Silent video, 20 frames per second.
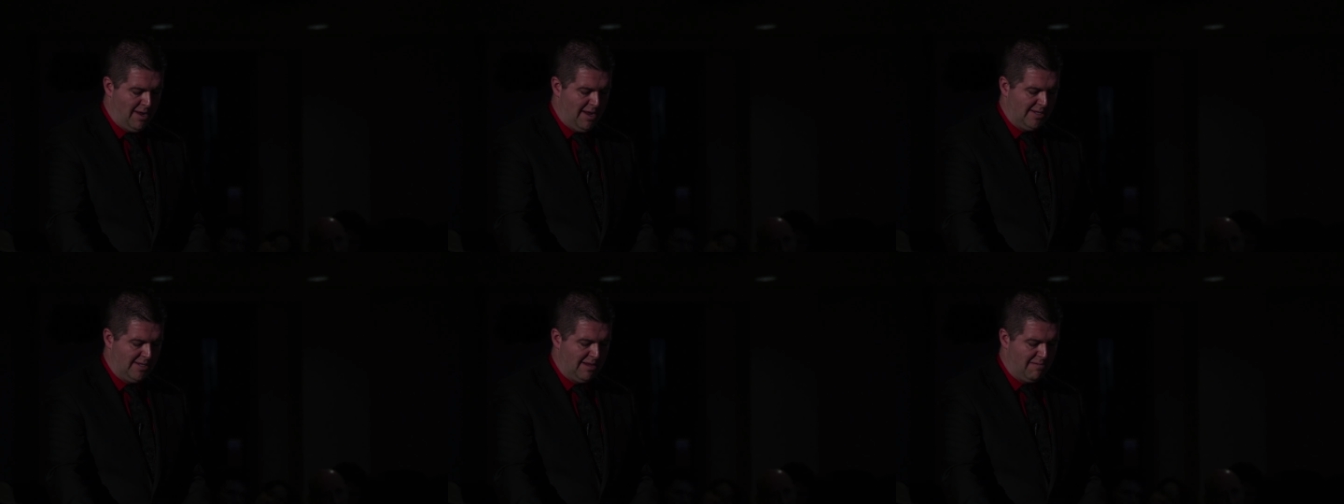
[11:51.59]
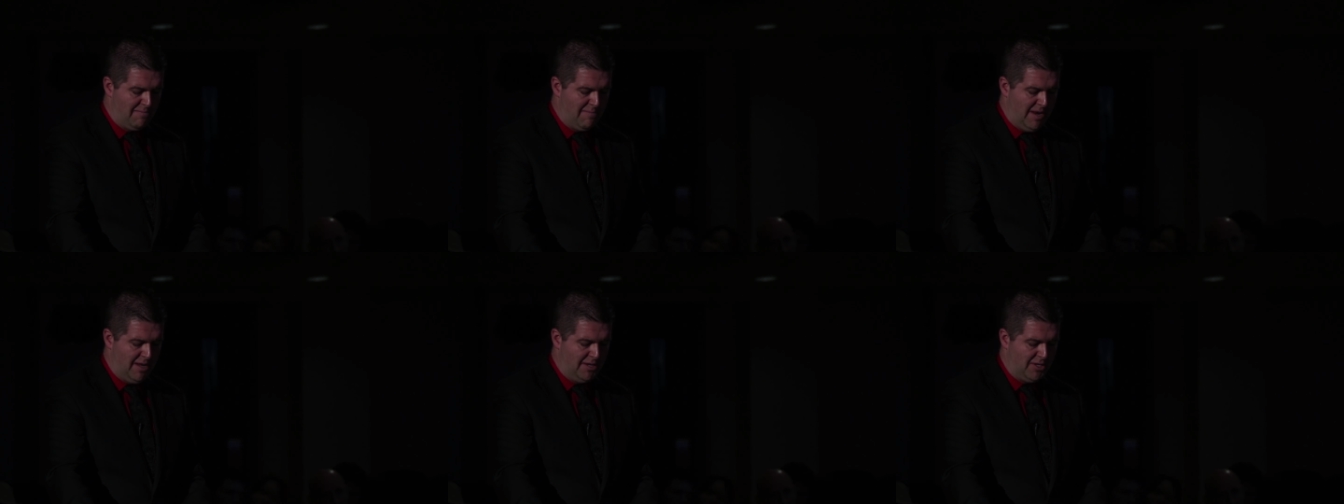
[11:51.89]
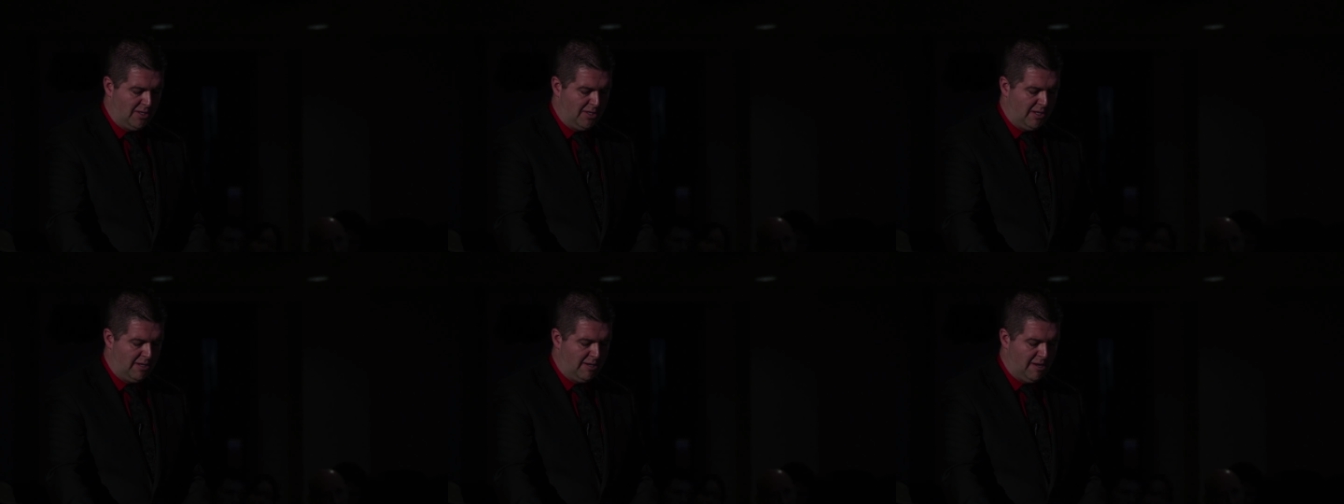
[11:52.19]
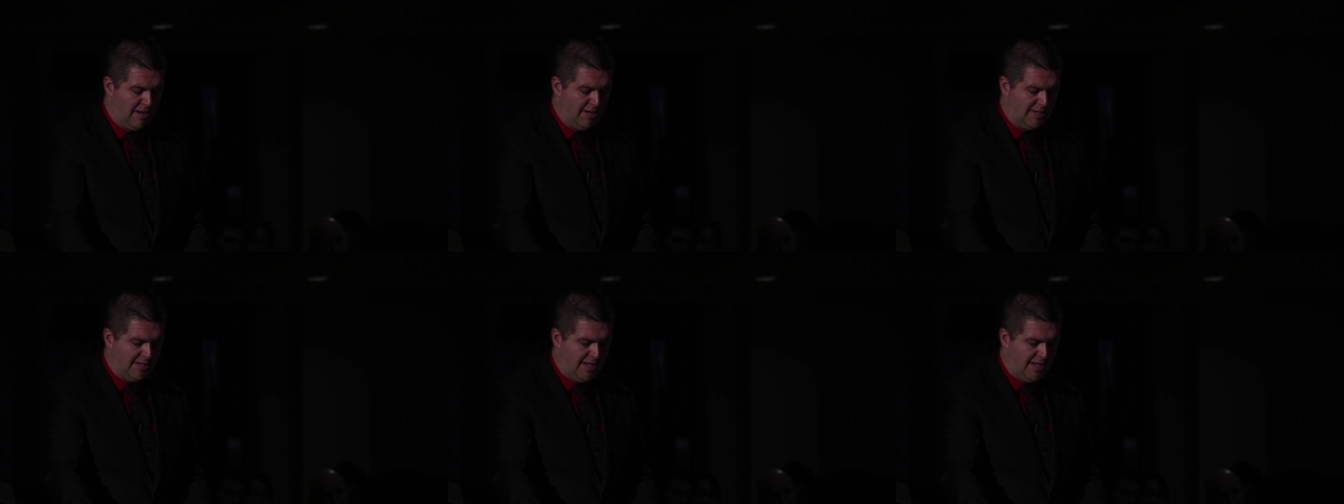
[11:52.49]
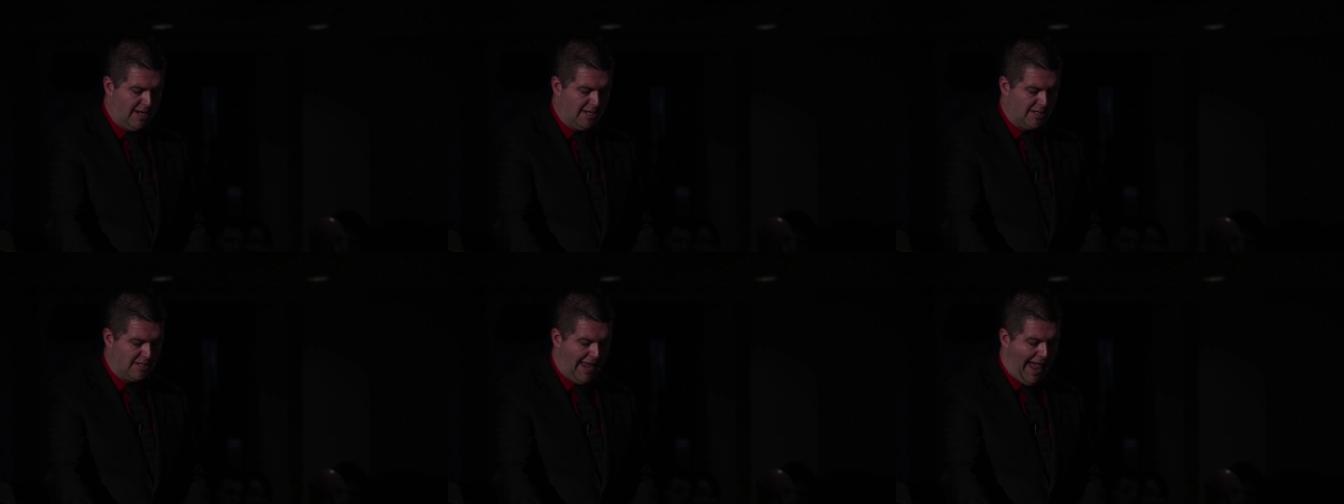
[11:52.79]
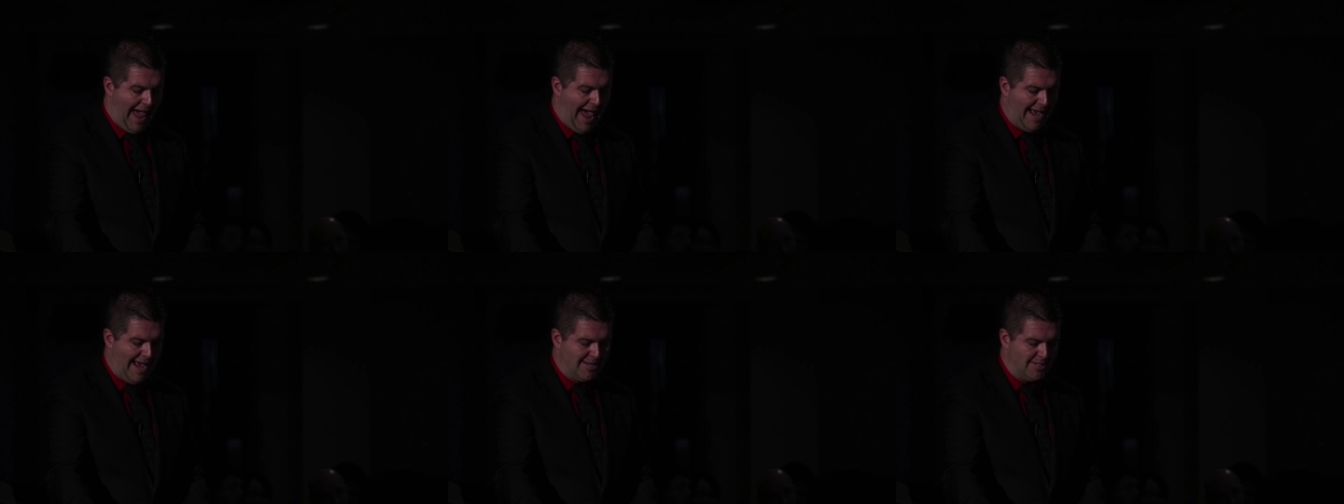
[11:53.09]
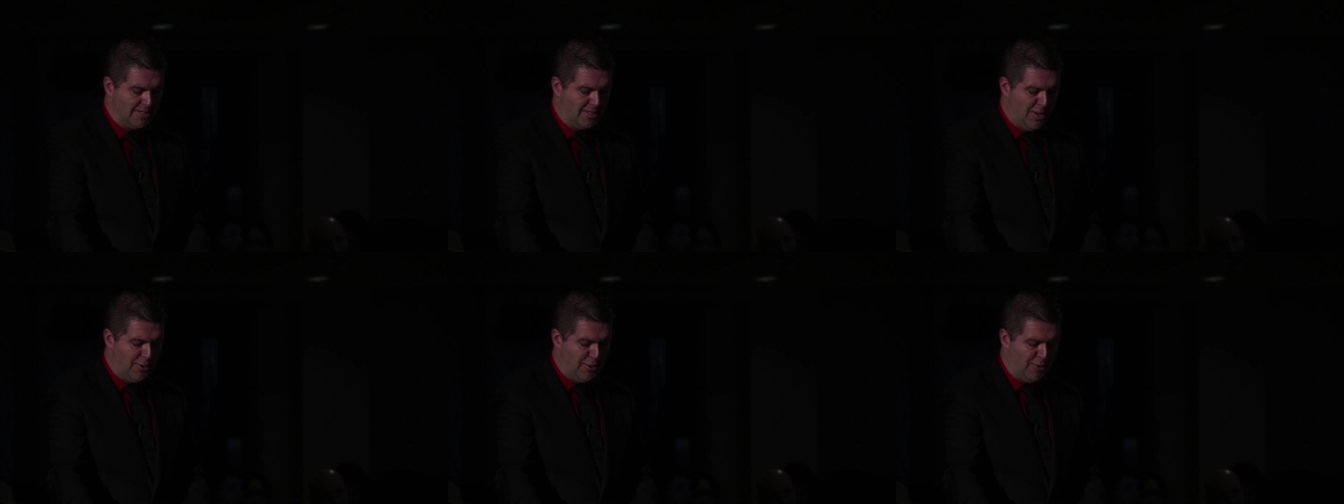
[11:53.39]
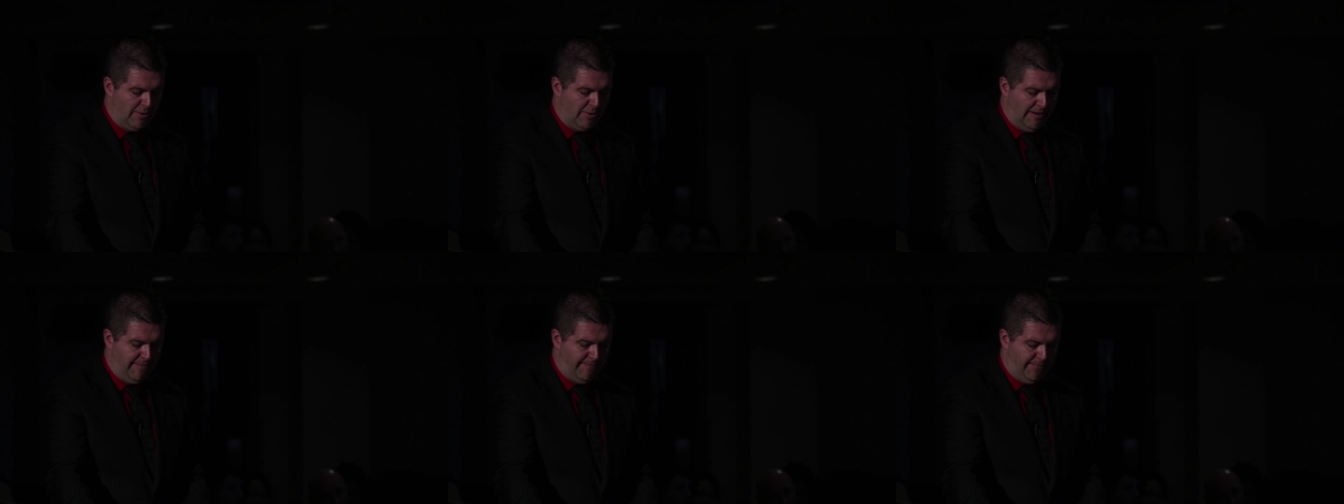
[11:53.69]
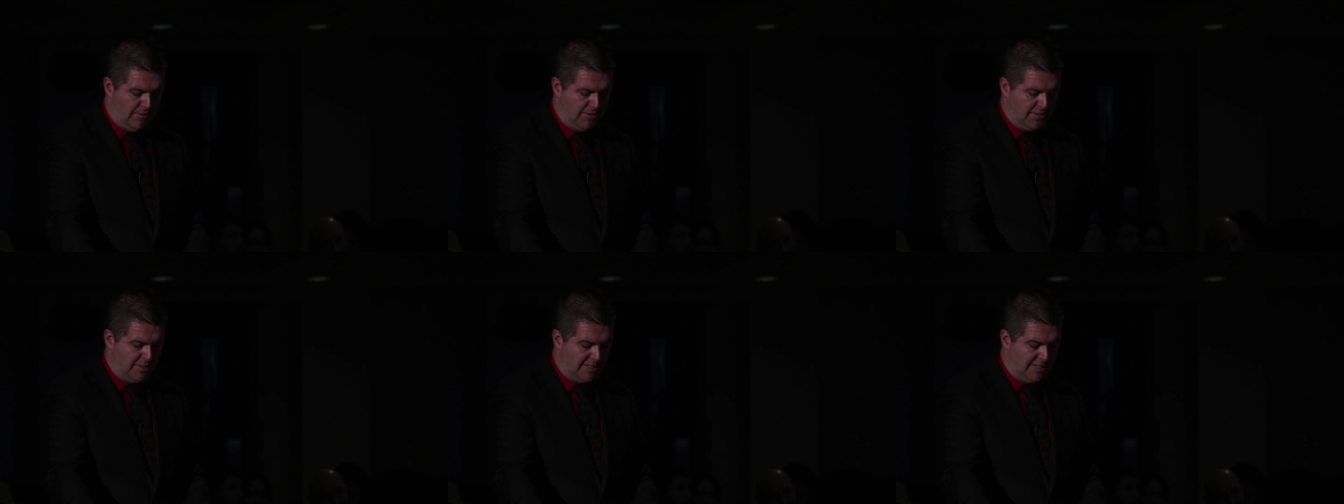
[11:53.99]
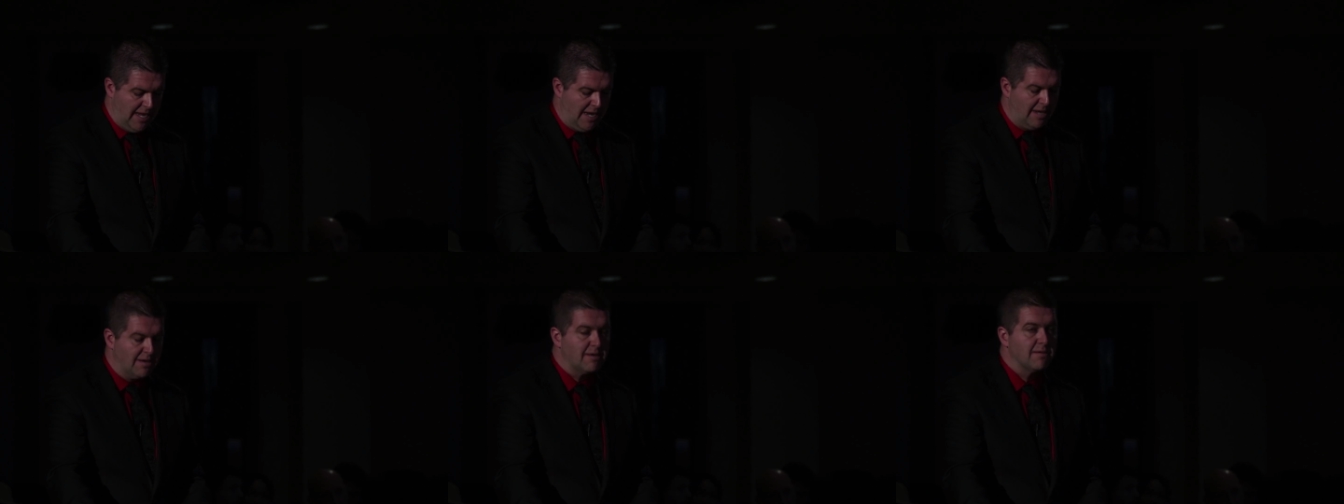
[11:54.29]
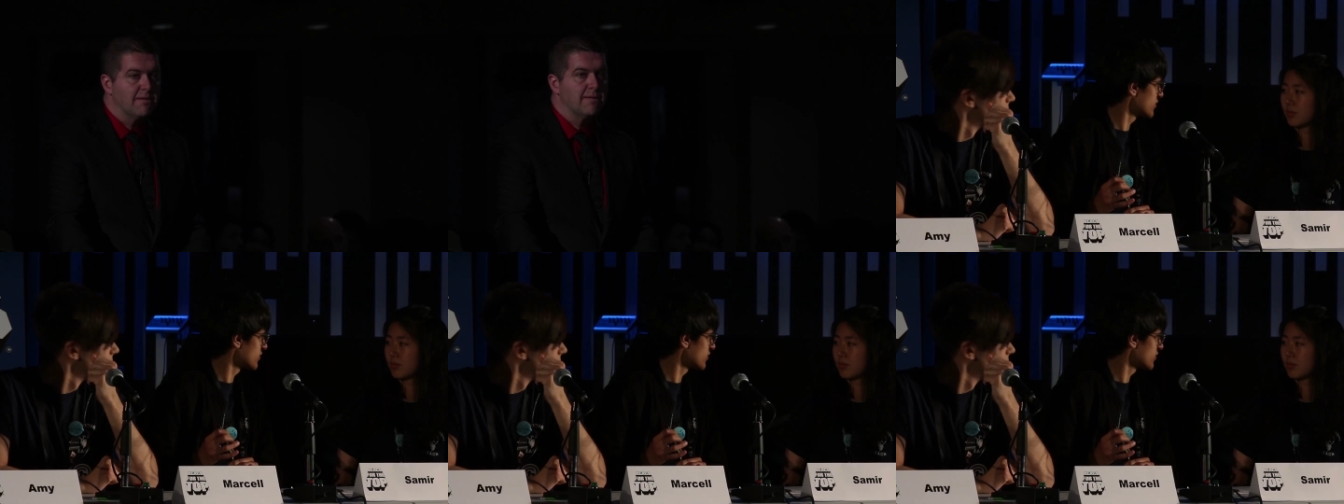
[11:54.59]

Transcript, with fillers: is admitted to the United States as the thirty-first state.